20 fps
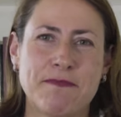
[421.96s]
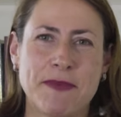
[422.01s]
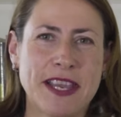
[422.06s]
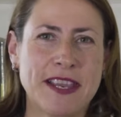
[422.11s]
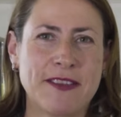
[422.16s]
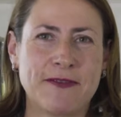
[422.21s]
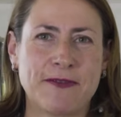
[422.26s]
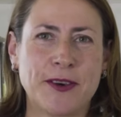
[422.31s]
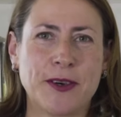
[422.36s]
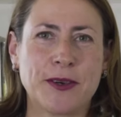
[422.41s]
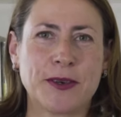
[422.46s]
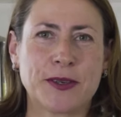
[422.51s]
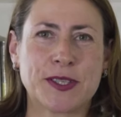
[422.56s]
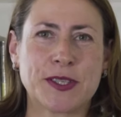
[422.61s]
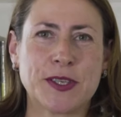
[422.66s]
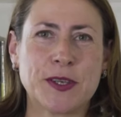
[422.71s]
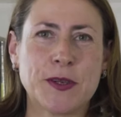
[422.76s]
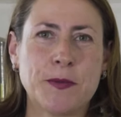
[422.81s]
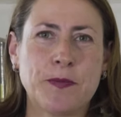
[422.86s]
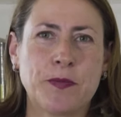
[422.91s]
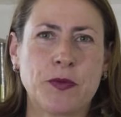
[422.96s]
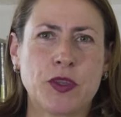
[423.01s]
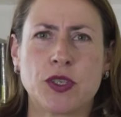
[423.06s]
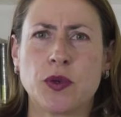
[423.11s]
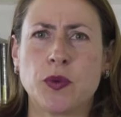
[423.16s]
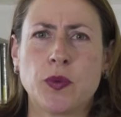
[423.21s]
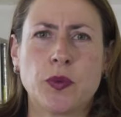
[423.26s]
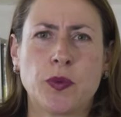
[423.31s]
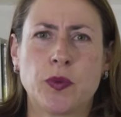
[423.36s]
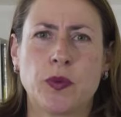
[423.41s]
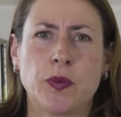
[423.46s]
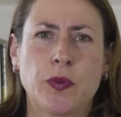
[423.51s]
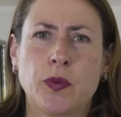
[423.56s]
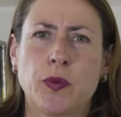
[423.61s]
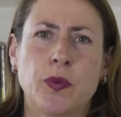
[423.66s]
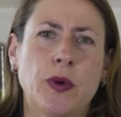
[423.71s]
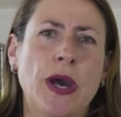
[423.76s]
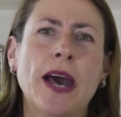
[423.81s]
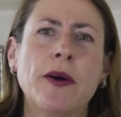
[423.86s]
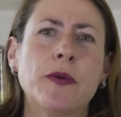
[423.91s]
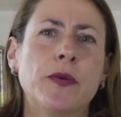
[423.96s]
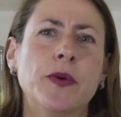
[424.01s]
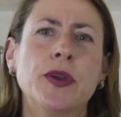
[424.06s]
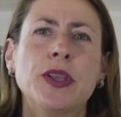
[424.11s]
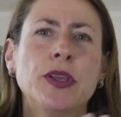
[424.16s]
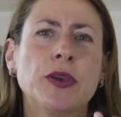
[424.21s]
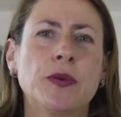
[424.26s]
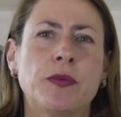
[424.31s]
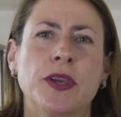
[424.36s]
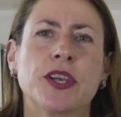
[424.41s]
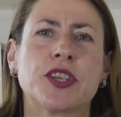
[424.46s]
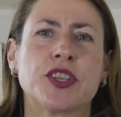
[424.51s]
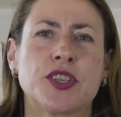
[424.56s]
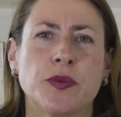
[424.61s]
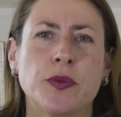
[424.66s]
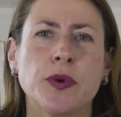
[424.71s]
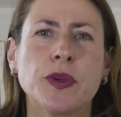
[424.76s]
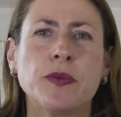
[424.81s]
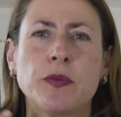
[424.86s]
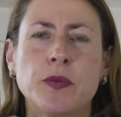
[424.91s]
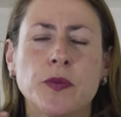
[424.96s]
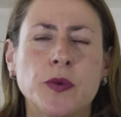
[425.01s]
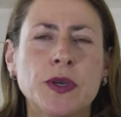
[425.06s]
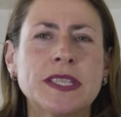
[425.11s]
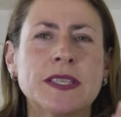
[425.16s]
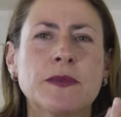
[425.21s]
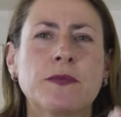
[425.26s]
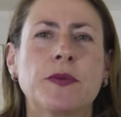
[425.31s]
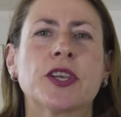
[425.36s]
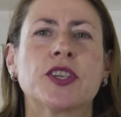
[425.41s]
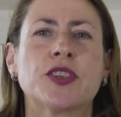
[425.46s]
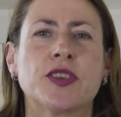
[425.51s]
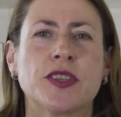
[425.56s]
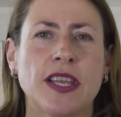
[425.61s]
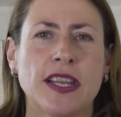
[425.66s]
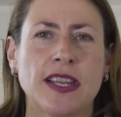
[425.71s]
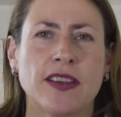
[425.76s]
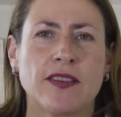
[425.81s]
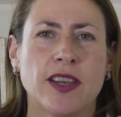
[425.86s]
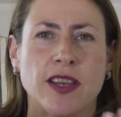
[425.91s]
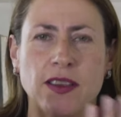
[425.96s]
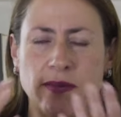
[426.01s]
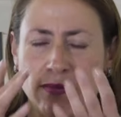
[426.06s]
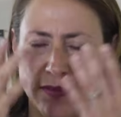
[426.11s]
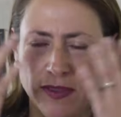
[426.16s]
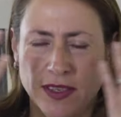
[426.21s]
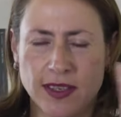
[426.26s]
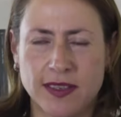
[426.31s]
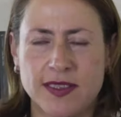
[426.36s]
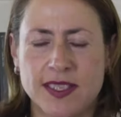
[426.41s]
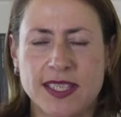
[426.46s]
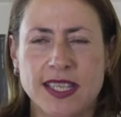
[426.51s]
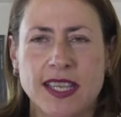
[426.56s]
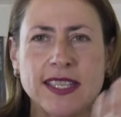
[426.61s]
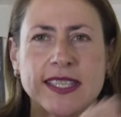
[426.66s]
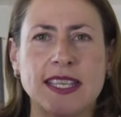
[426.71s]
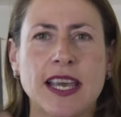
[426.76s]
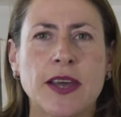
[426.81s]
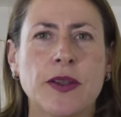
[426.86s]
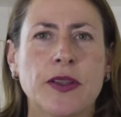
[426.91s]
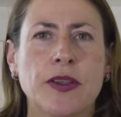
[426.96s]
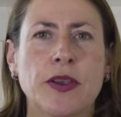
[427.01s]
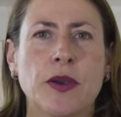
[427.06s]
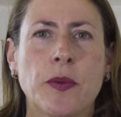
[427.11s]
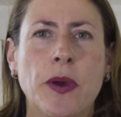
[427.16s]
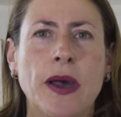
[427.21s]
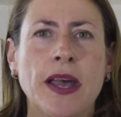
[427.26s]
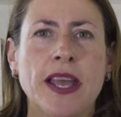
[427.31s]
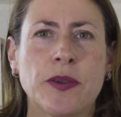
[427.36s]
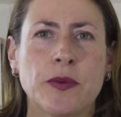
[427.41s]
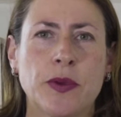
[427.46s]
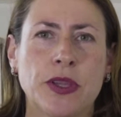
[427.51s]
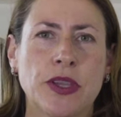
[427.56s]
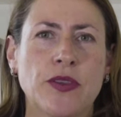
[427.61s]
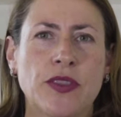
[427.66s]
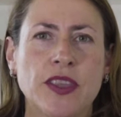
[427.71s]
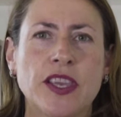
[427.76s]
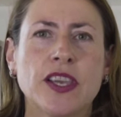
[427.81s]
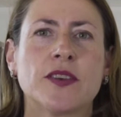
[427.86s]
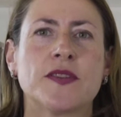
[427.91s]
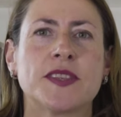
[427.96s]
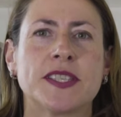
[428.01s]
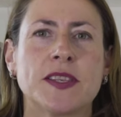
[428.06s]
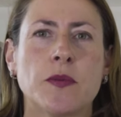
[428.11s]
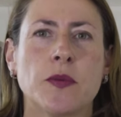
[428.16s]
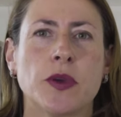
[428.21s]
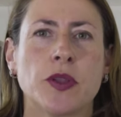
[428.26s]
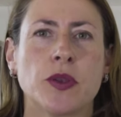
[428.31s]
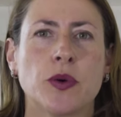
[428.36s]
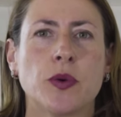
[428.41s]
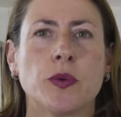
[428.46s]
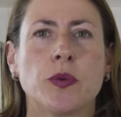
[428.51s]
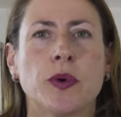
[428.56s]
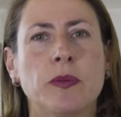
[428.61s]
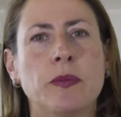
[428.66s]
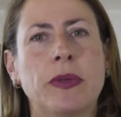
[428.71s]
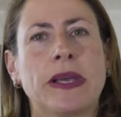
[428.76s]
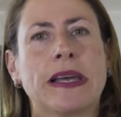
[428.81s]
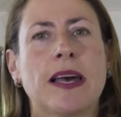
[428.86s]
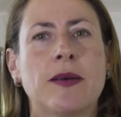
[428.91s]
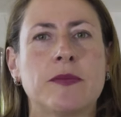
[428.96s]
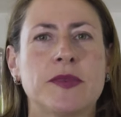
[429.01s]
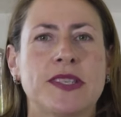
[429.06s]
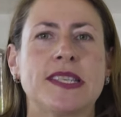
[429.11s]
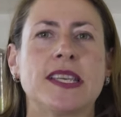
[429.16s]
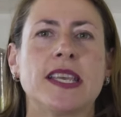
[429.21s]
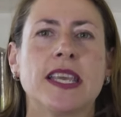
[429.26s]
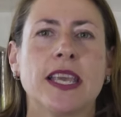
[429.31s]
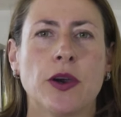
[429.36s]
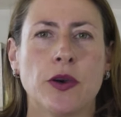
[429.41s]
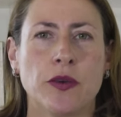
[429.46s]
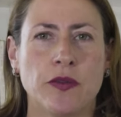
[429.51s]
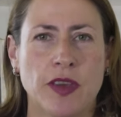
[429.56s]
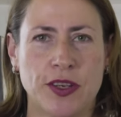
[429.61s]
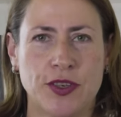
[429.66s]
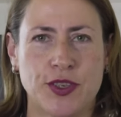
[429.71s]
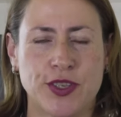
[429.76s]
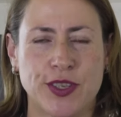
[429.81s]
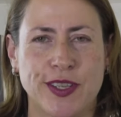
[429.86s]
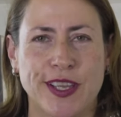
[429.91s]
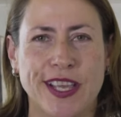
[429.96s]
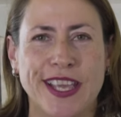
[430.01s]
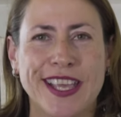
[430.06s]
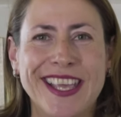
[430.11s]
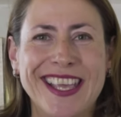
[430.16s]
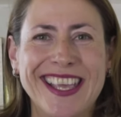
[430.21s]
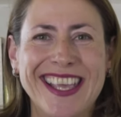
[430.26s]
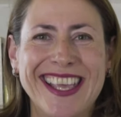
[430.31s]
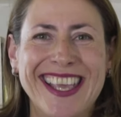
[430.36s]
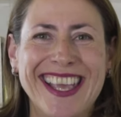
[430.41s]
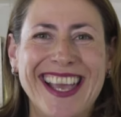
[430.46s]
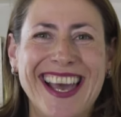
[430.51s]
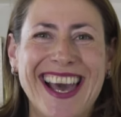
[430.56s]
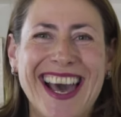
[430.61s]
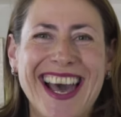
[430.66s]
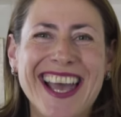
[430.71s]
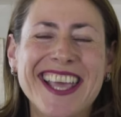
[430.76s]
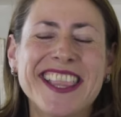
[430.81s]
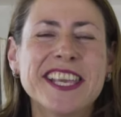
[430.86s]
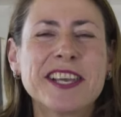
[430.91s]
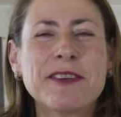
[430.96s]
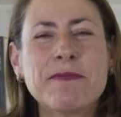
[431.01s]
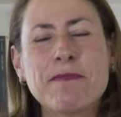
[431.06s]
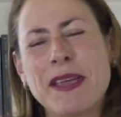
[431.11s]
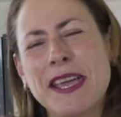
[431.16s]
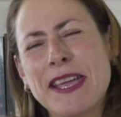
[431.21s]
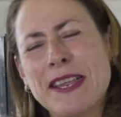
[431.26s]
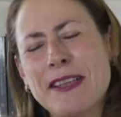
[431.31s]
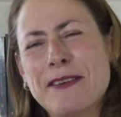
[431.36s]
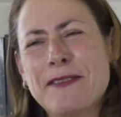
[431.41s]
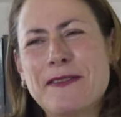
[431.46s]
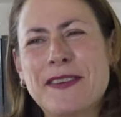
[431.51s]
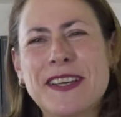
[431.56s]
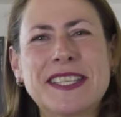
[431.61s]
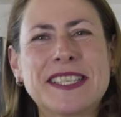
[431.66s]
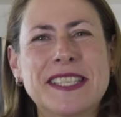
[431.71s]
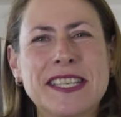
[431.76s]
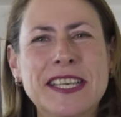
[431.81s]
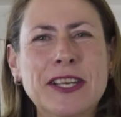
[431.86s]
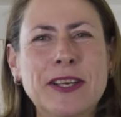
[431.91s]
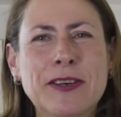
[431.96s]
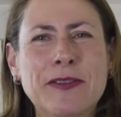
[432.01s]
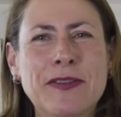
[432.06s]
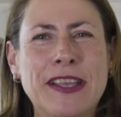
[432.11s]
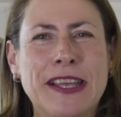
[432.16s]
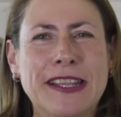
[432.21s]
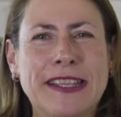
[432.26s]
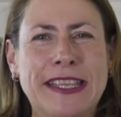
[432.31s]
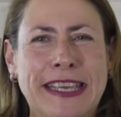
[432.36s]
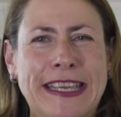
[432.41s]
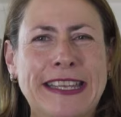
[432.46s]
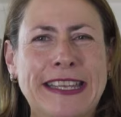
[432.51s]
many folks, so how, what do you picture? What, what's a picture that stands out in your mind when you think of someone who will become CEO eventually? I think many of us think of that